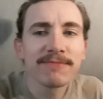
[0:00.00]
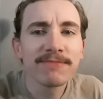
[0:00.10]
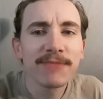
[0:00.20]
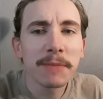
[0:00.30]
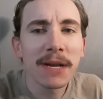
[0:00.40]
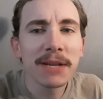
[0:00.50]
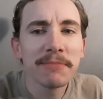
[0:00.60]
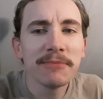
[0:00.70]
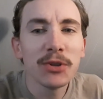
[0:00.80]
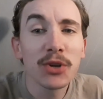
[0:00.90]
from my
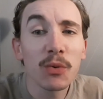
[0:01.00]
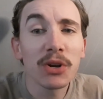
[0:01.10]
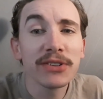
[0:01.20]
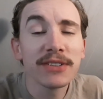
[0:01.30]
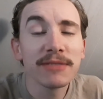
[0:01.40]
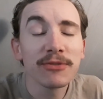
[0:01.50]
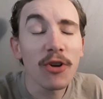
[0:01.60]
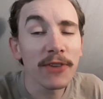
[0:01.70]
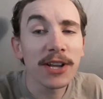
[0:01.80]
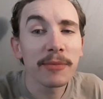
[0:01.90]
Nuka World
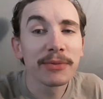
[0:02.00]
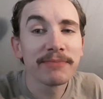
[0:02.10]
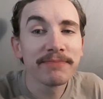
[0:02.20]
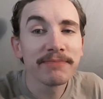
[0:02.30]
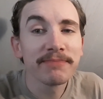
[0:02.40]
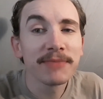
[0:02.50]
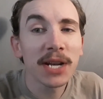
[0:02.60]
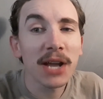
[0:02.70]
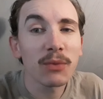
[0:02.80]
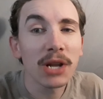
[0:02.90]
coffee cup that I
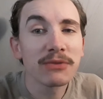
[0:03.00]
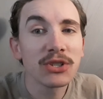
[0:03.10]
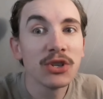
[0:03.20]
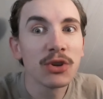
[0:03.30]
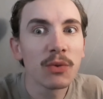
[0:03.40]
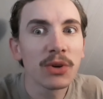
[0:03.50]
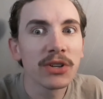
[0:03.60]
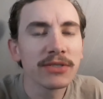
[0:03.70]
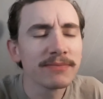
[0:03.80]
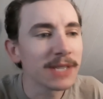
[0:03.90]
got while I was in Nuka
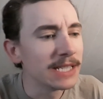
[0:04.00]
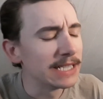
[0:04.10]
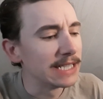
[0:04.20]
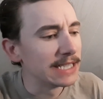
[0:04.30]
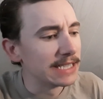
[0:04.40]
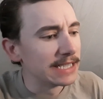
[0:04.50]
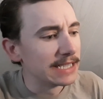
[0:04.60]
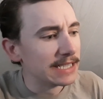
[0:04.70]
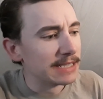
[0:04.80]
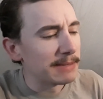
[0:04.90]
World.
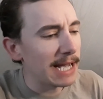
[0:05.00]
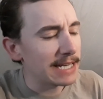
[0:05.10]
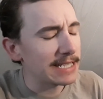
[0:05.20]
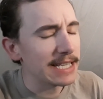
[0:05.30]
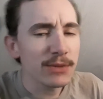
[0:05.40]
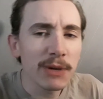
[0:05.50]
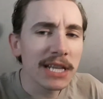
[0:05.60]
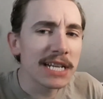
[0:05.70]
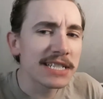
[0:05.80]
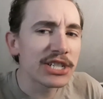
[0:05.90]
But this one,
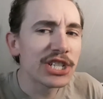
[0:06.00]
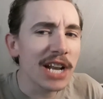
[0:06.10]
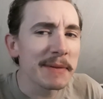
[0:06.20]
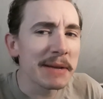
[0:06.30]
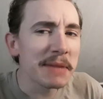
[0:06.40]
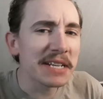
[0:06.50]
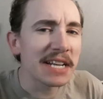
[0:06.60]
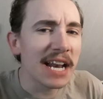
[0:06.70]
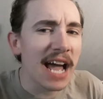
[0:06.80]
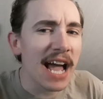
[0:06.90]
ladies and gentlemen, I'm not
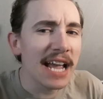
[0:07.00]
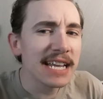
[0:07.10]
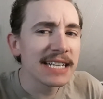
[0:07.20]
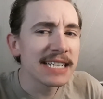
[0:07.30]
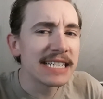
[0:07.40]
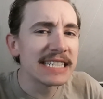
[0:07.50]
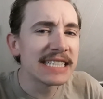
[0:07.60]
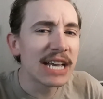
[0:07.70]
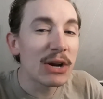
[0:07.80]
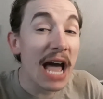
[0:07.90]
gonna lie,
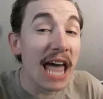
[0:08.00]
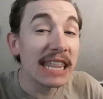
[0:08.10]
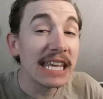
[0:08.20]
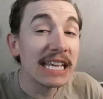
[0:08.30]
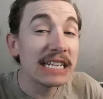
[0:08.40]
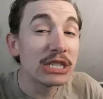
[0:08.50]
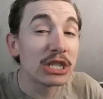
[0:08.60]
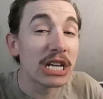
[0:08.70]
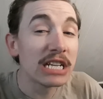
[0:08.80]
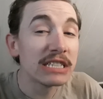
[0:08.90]
is rather
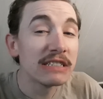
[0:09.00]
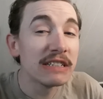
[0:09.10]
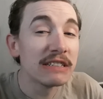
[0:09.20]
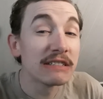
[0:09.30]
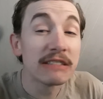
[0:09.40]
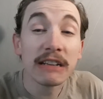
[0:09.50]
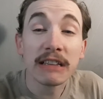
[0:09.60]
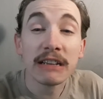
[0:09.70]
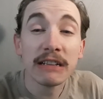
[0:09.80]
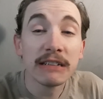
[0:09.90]
interesting to say the
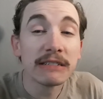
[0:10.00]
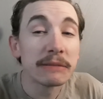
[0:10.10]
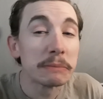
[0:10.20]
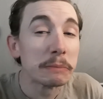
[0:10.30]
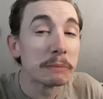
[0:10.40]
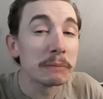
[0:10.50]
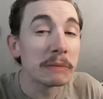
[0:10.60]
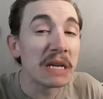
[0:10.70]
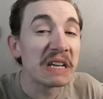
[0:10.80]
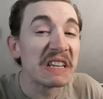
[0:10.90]
least.
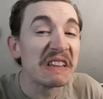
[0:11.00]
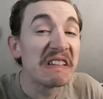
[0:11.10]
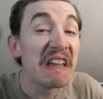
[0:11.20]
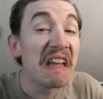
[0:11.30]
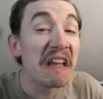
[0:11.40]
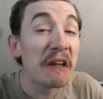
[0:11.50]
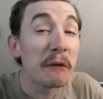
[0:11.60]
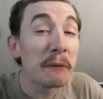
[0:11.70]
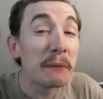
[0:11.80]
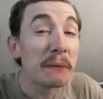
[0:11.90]
Mm,
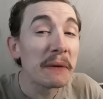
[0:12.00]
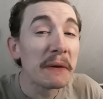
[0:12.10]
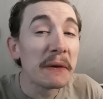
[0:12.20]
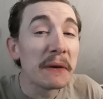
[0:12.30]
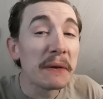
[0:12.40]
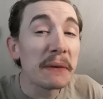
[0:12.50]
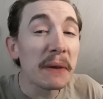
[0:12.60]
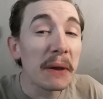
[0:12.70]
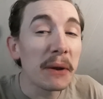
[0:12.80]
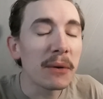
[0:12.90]
yeah.
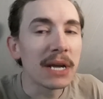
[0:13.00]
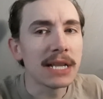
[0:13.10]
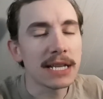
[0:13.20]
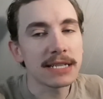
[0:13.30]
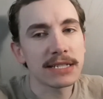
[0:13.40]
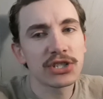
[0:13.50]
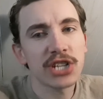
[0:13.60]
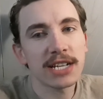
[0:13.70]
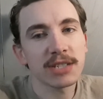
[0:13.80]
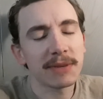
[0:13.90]
So, ladies and
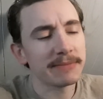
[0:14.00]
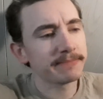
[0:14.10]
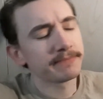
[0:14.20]
gentlemen,